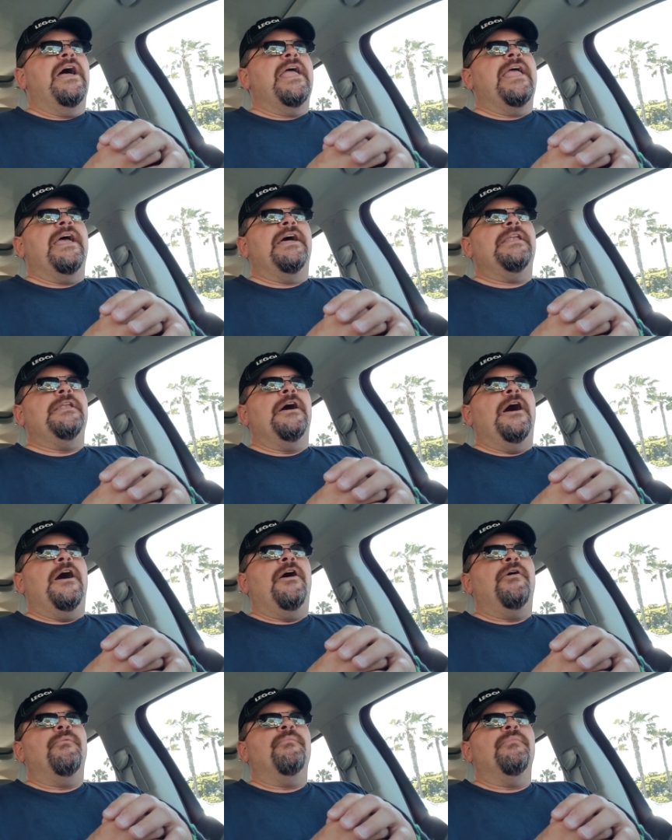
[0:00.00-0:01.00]
And
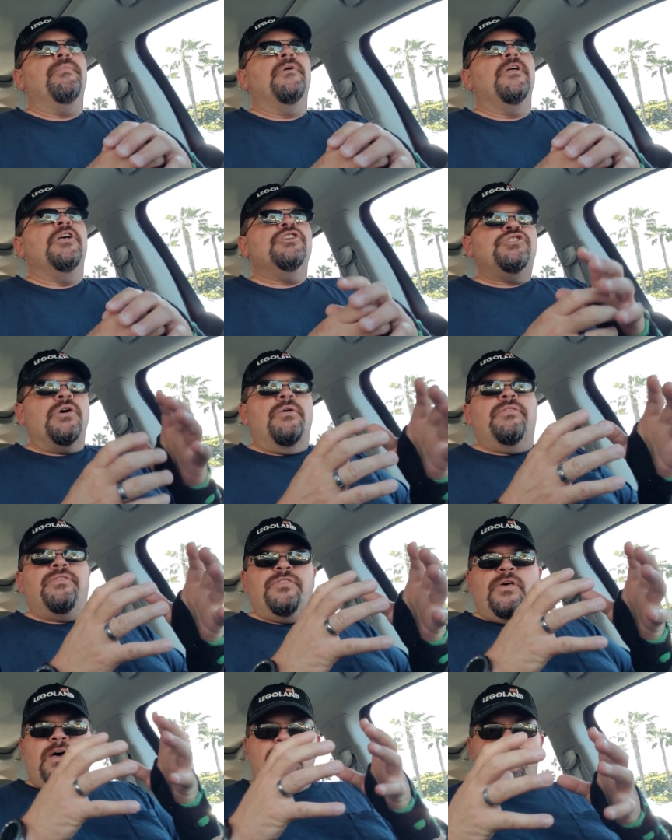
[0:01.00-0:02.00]
um, so
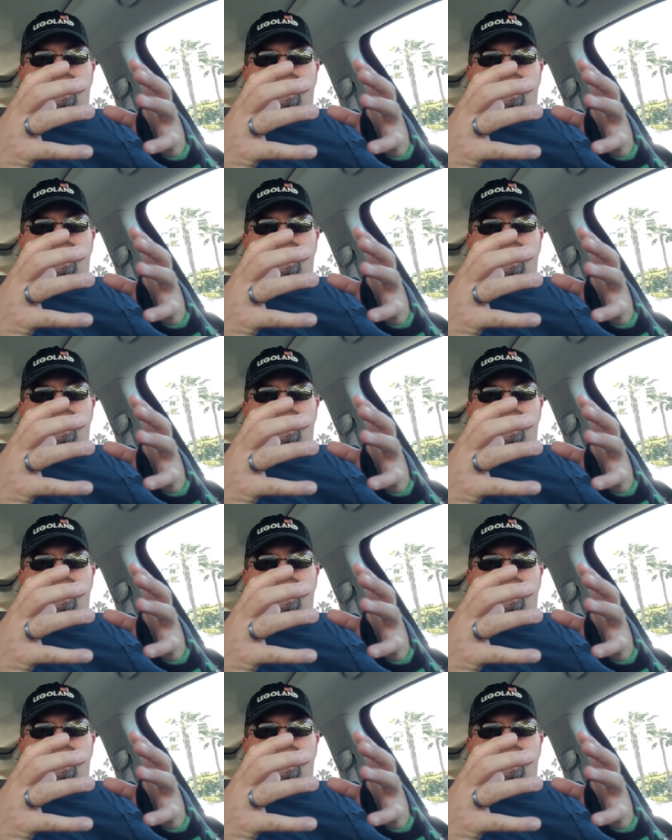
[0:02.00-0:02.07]
the,